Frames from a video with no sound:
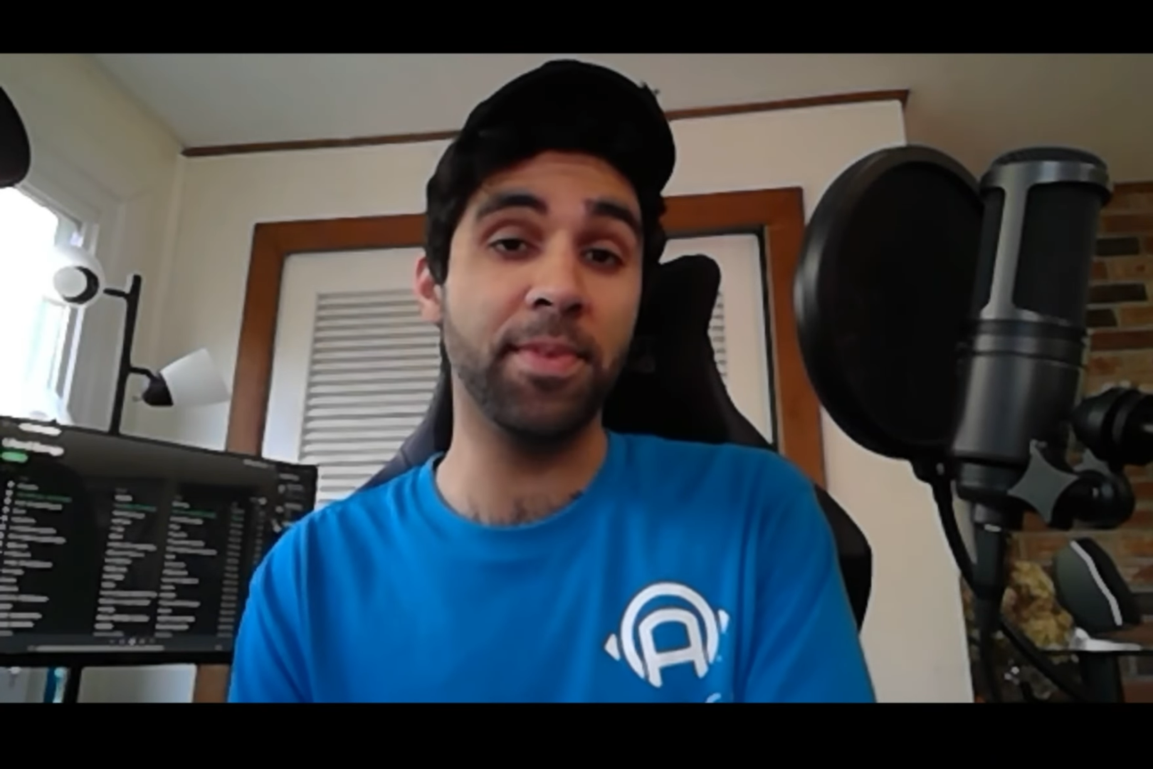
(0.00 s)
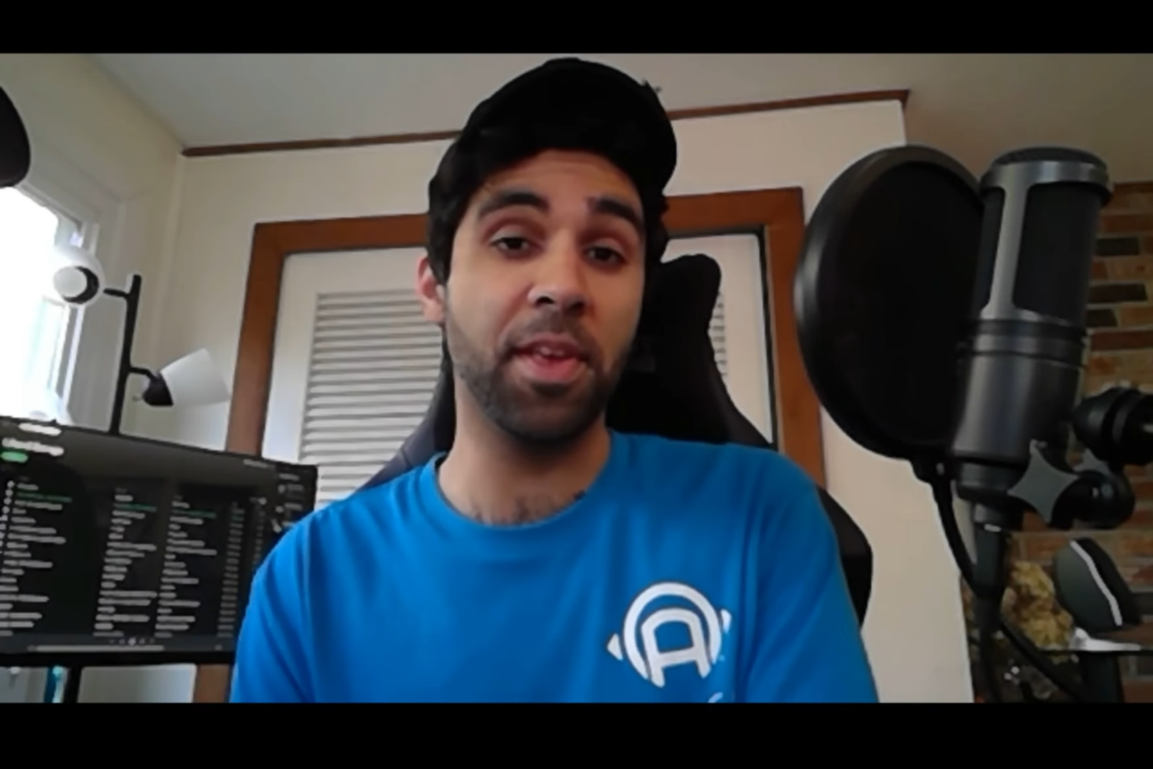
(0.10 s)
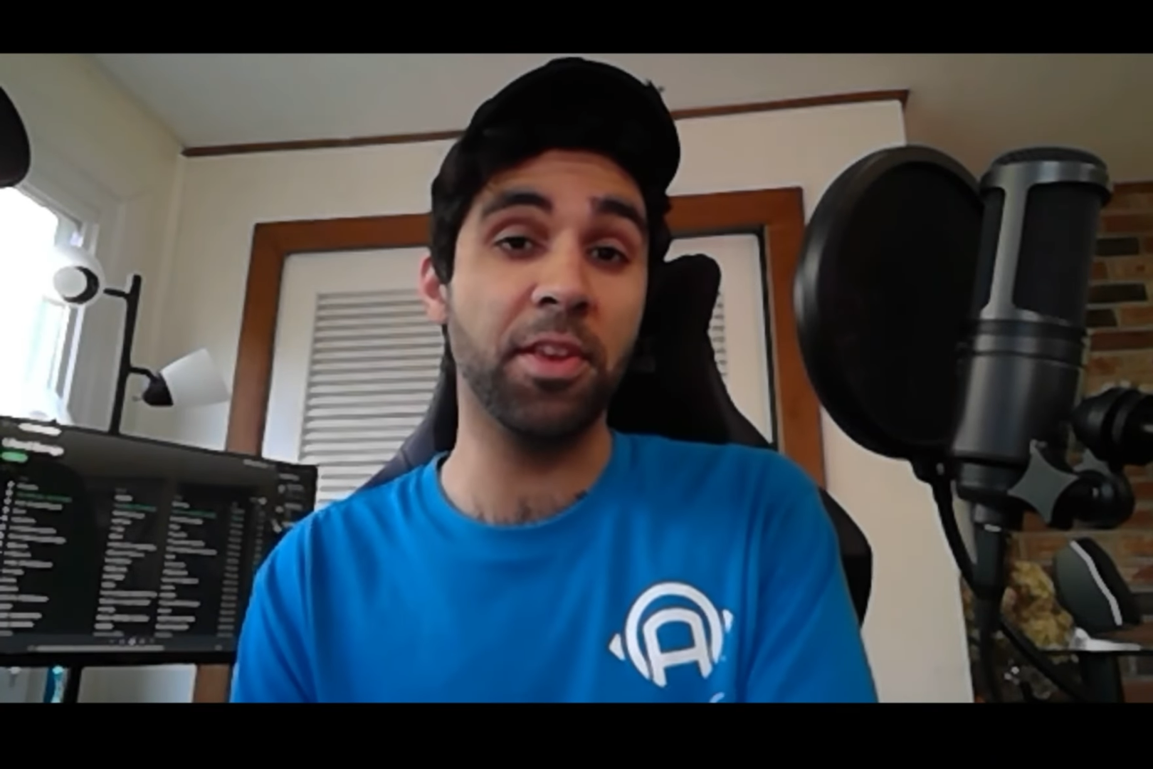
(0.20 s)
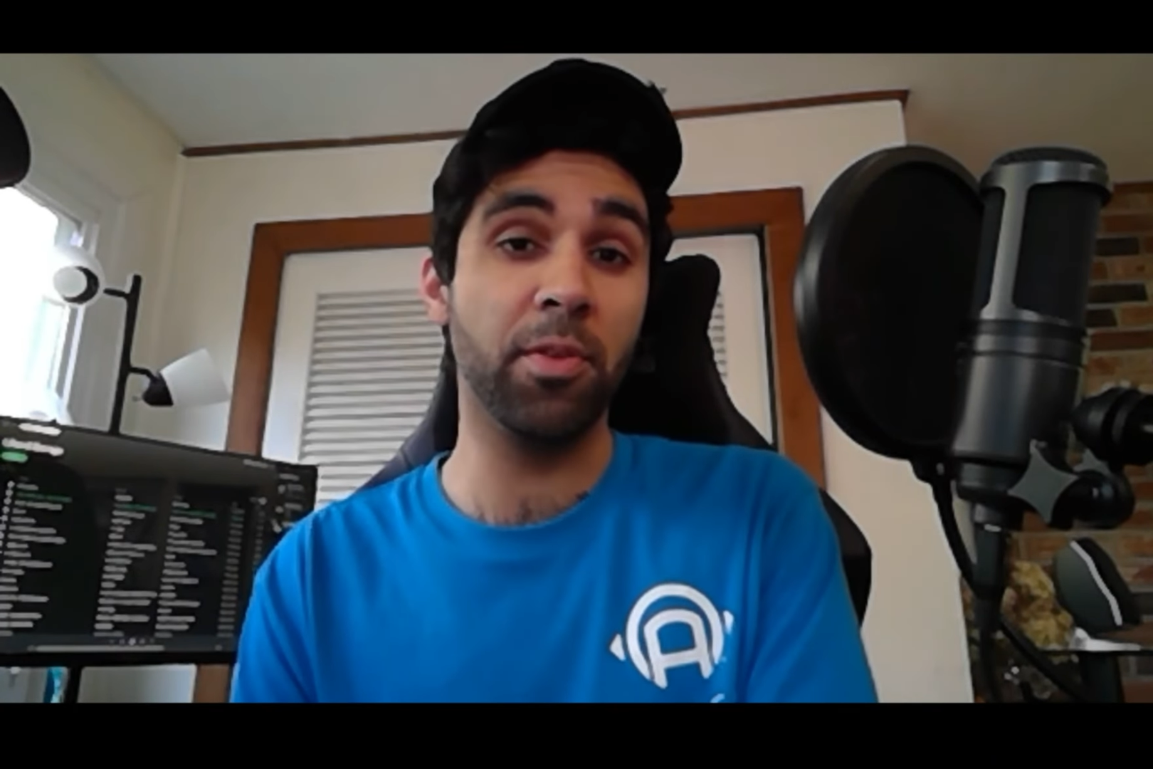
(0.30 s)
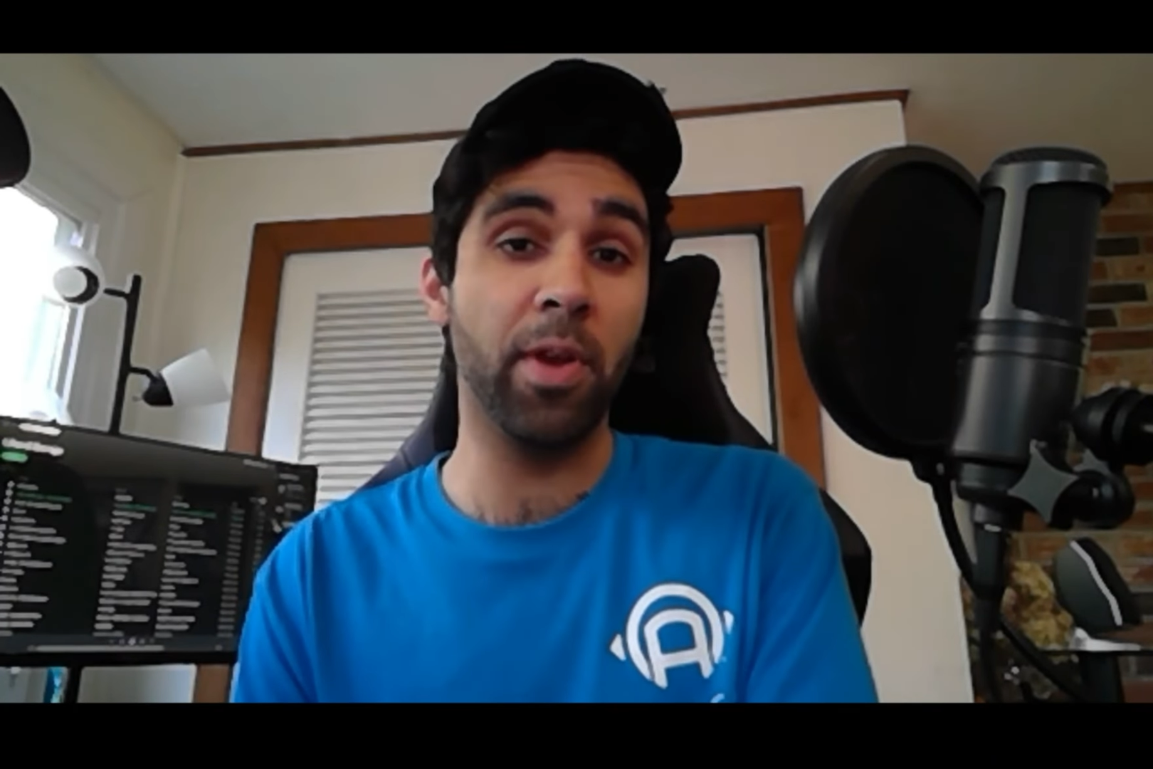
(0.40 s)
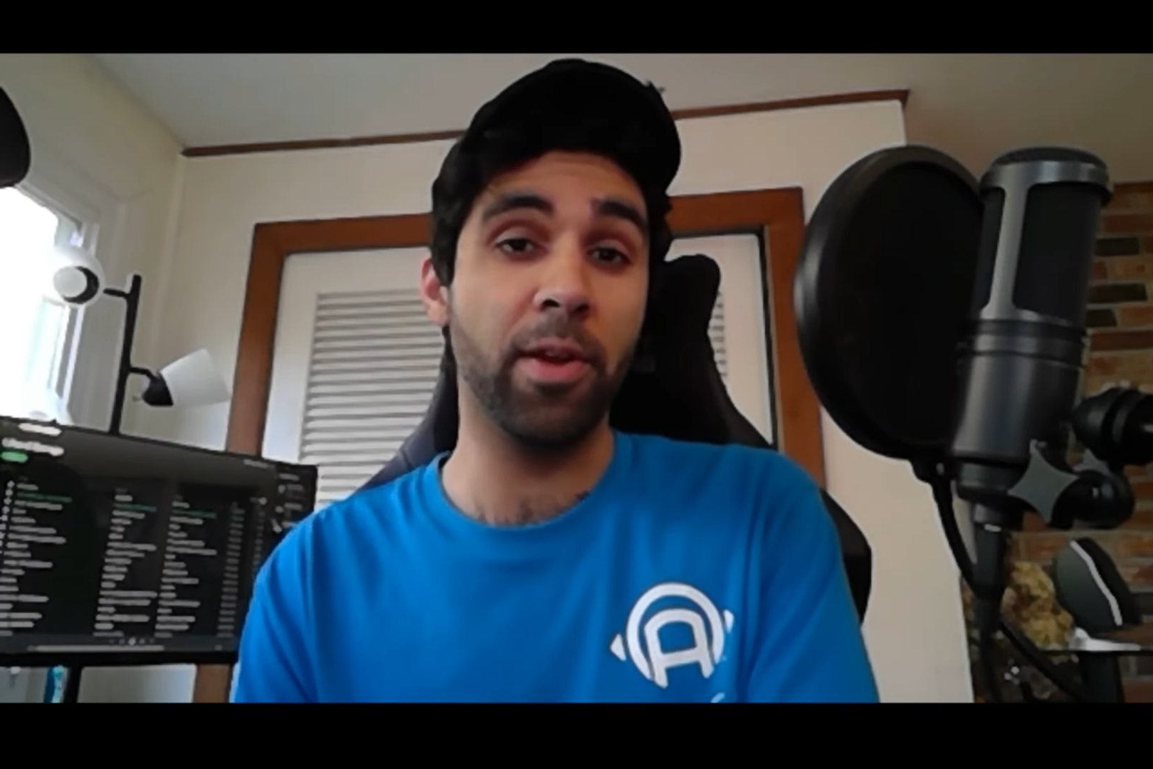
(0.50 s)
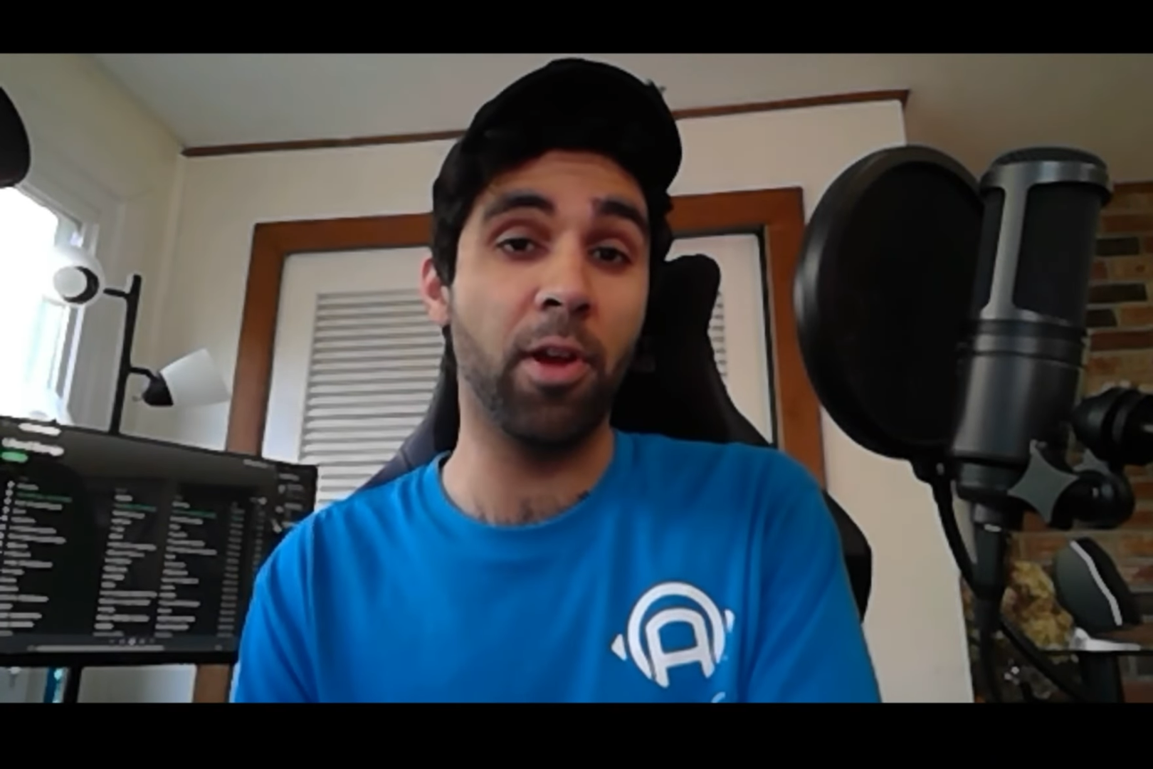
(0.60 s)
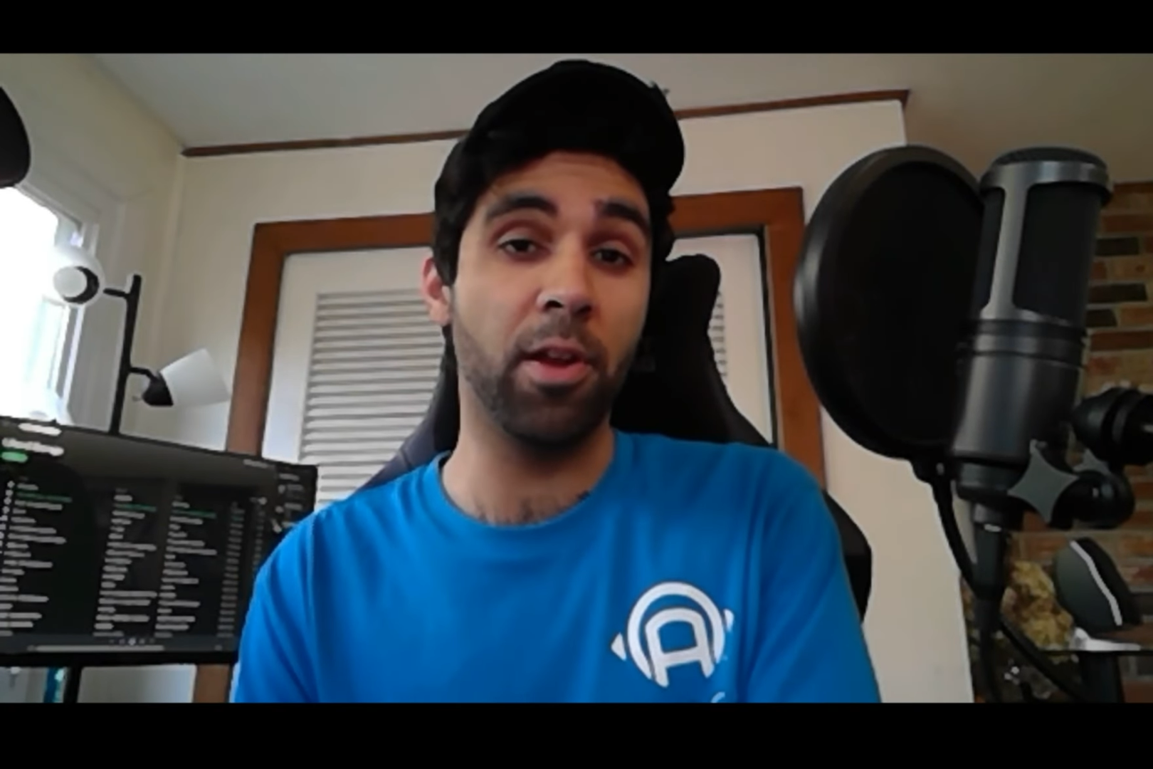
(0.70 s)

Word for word: hanging around on